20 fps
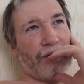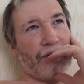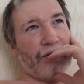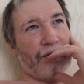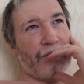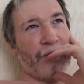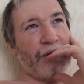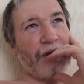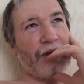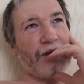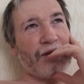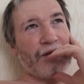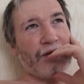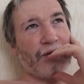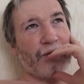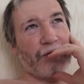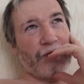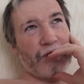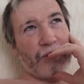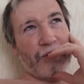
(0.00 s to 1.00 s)
The pace at
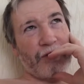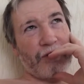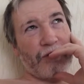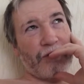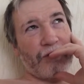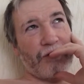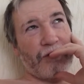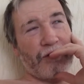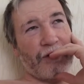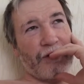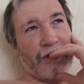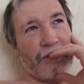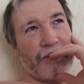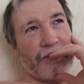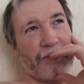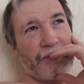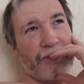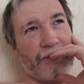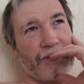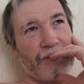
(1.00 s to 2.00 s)
which we talk
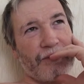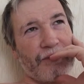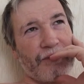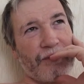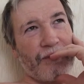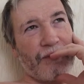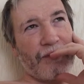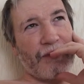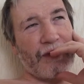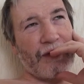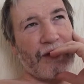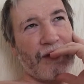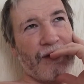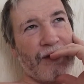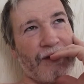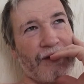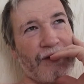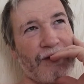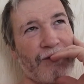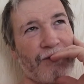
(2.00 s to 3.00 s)

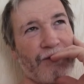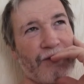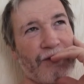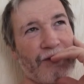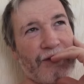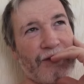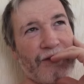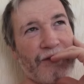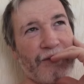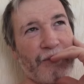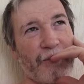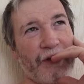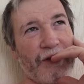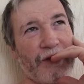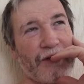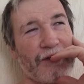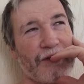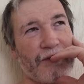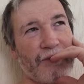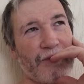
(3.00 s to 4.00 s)
is different to the
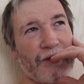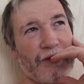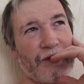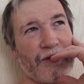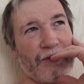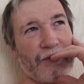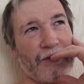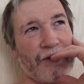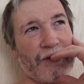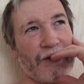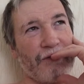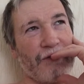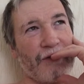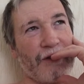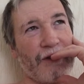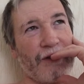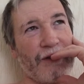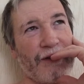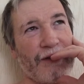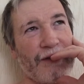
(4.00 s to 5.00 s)
pace at which we
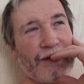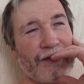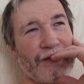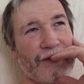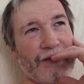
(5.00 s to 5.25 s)
write,